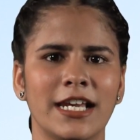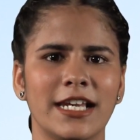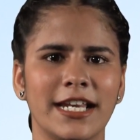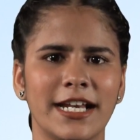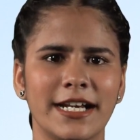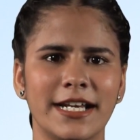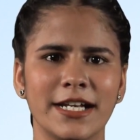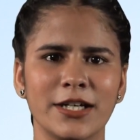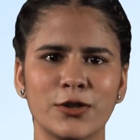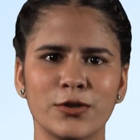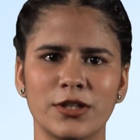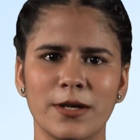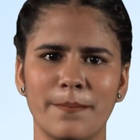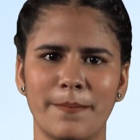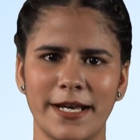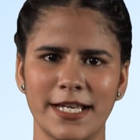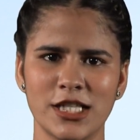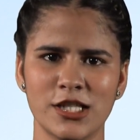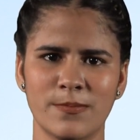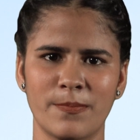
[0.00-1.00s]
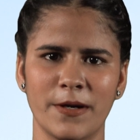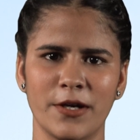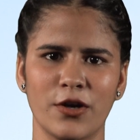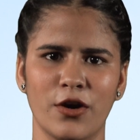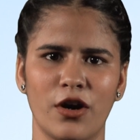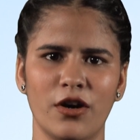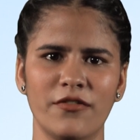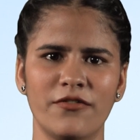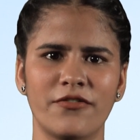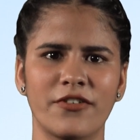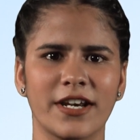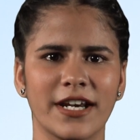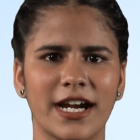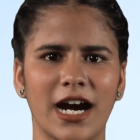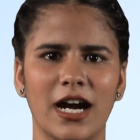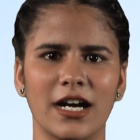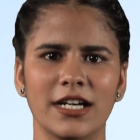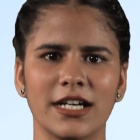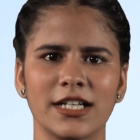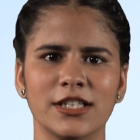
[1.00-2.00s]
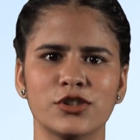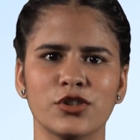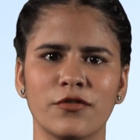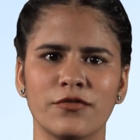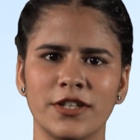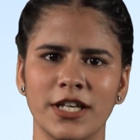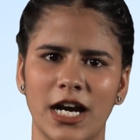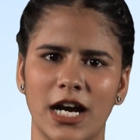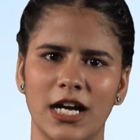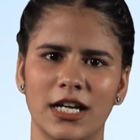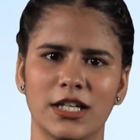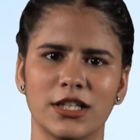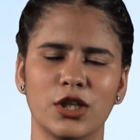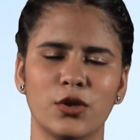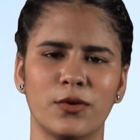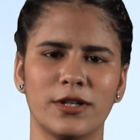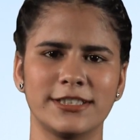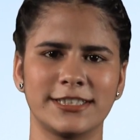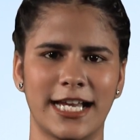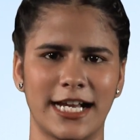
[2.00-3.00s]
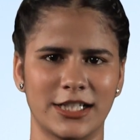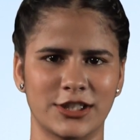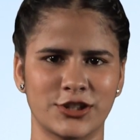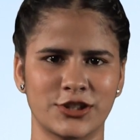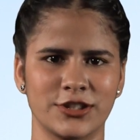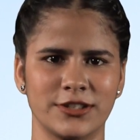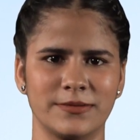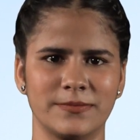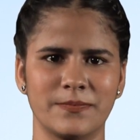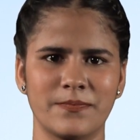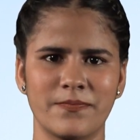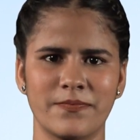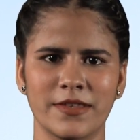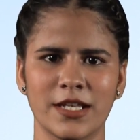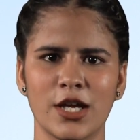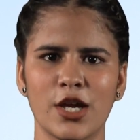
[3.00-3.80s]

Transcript: leading to the best payoff regardless of the another one's action.